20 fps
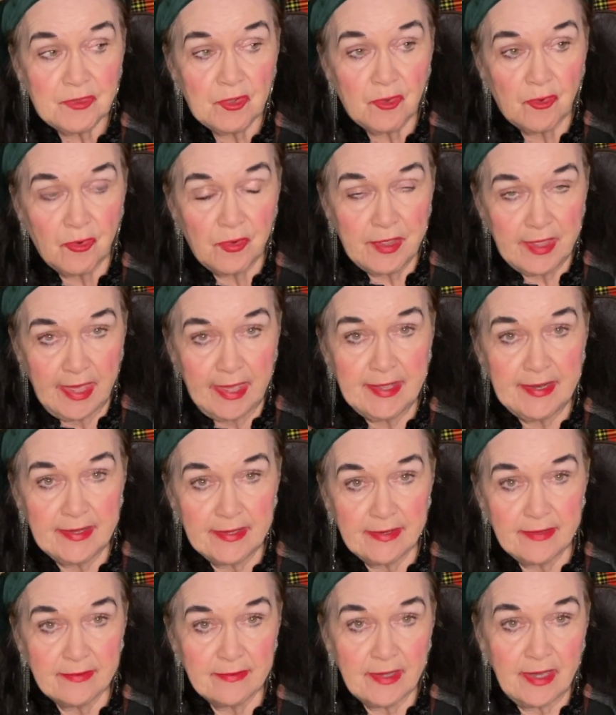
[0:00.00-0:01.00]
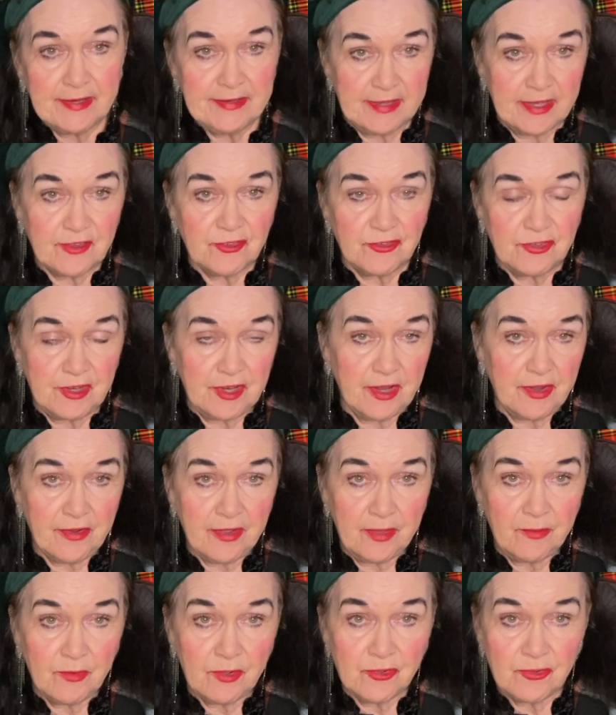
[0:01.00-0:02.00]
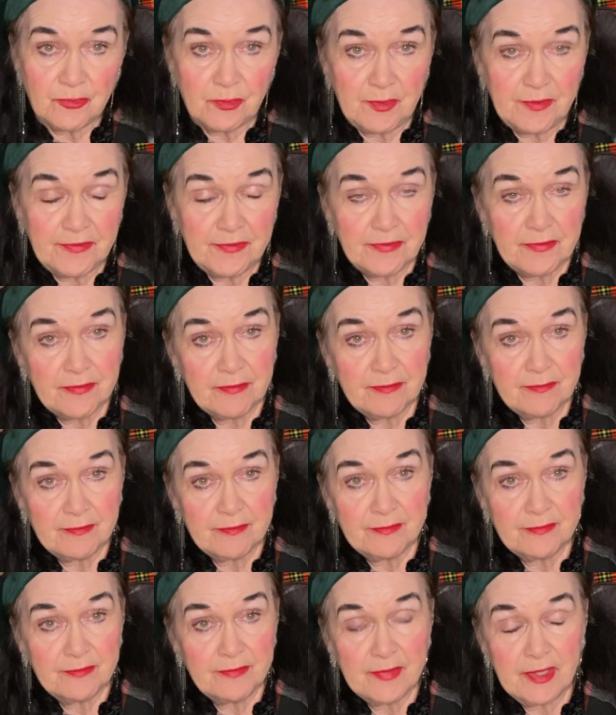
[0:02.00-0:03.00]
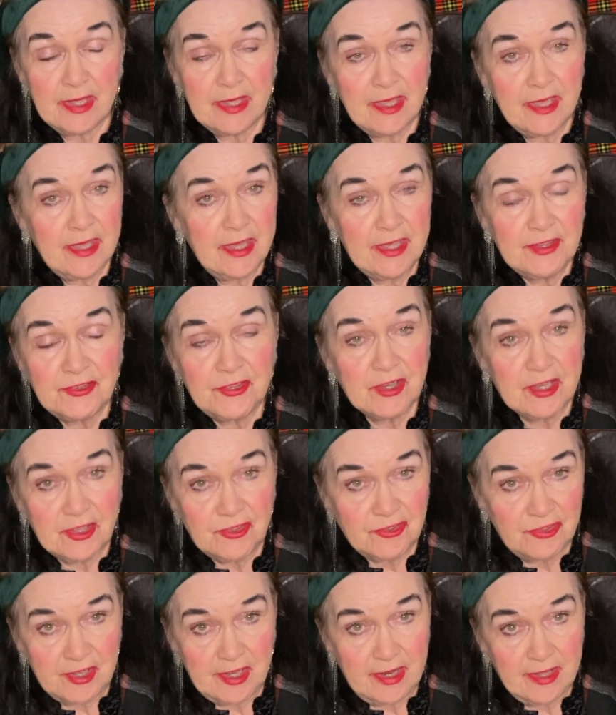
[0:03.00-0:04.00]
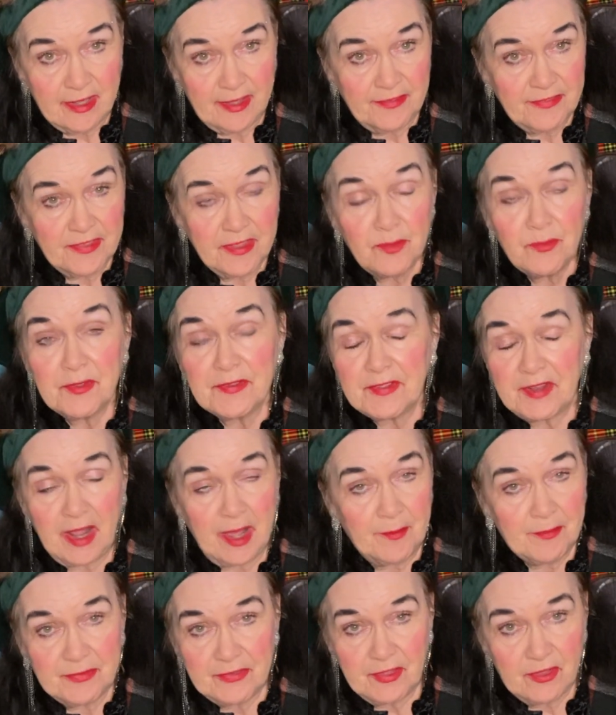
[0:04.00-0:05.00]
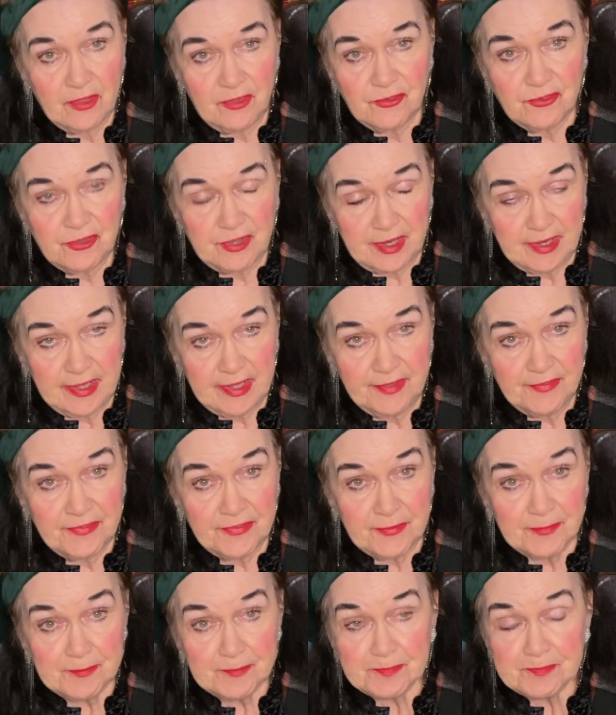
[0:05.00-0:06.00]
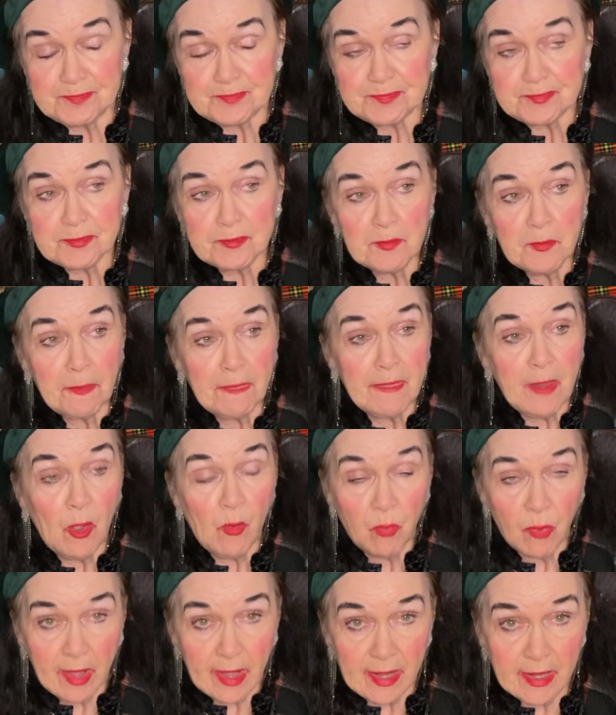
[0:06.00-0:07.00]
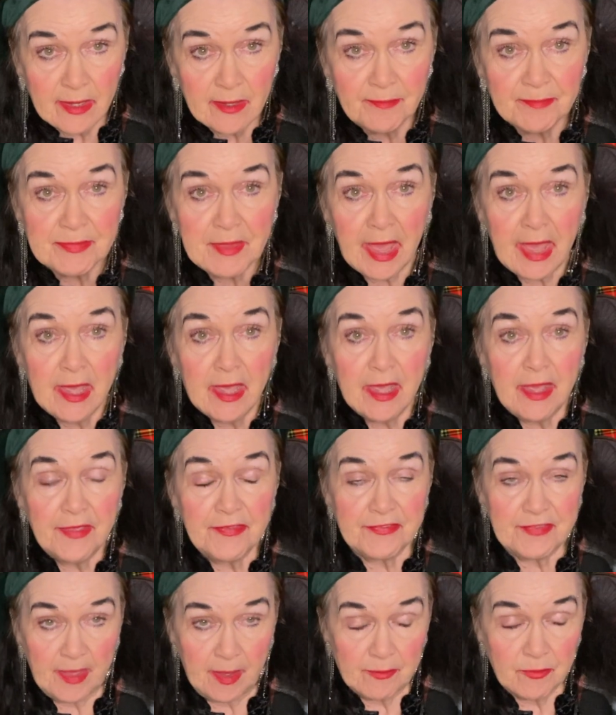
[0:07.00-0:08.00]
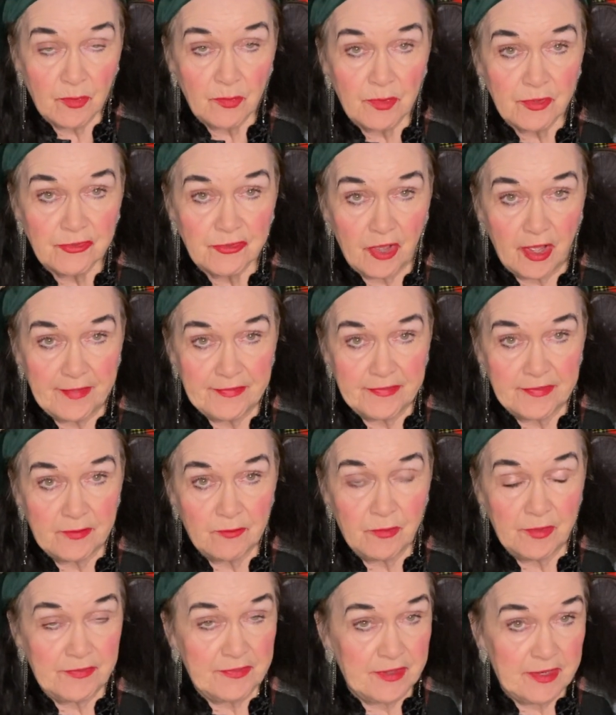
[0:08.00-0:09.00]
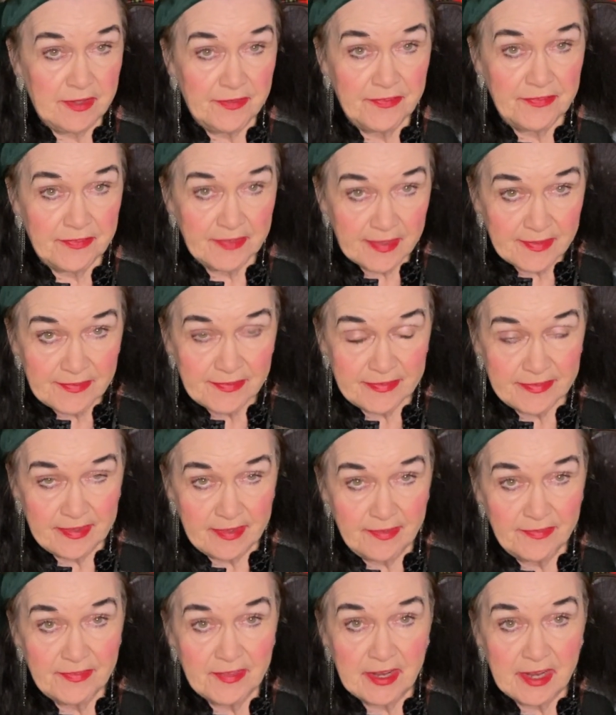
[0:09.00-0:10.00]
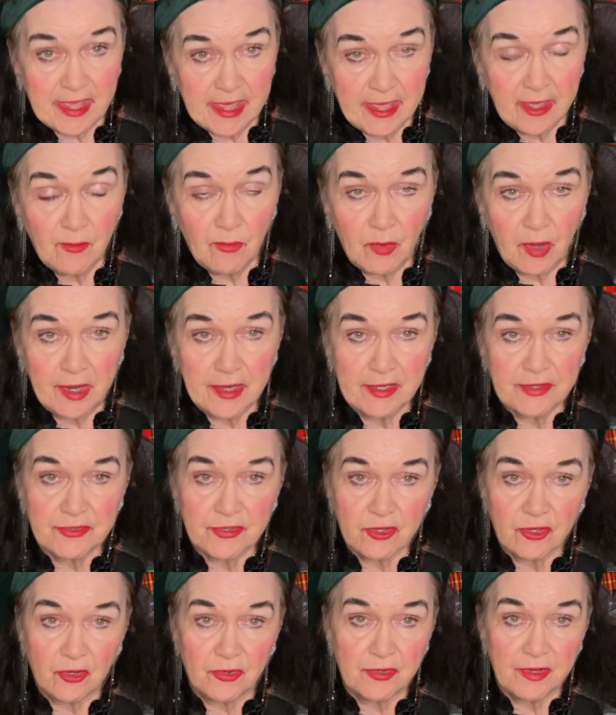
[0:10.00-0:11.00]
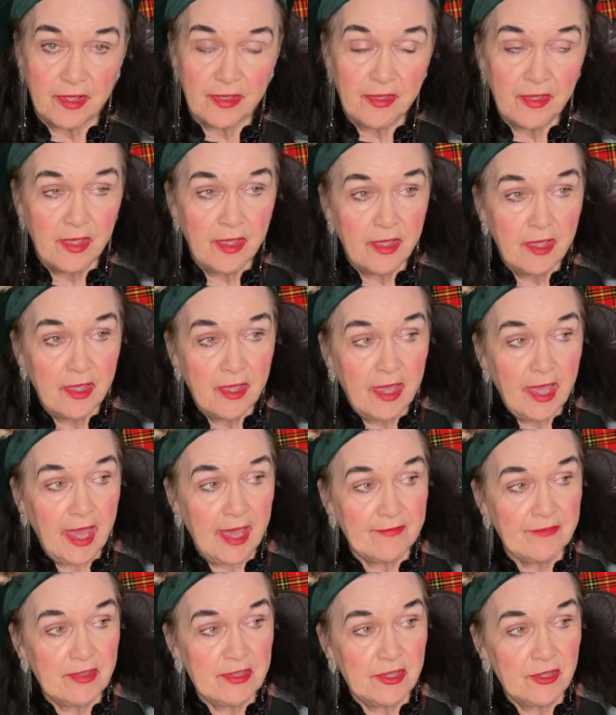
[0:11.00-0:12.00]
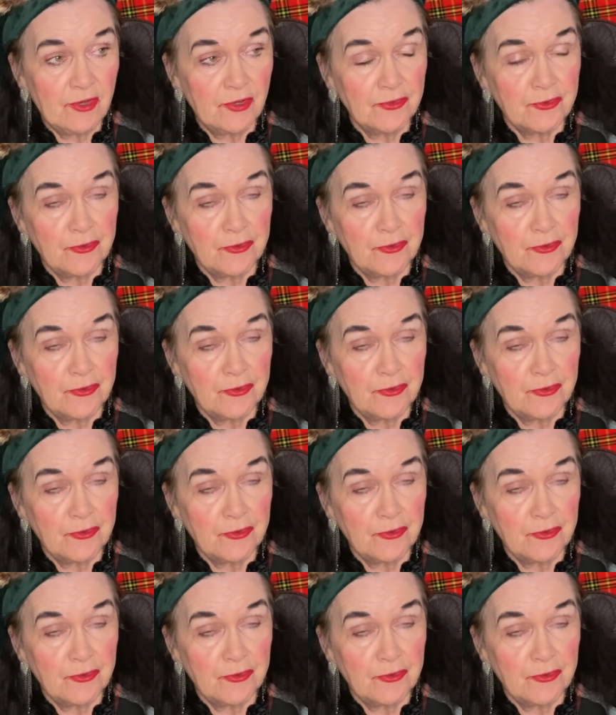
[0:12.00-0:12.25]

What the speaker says: created a dictionary, which was, it took a genius. He was an absolute genius. Well, Samuel Johnson was in his 60s and he wanted to go to have a little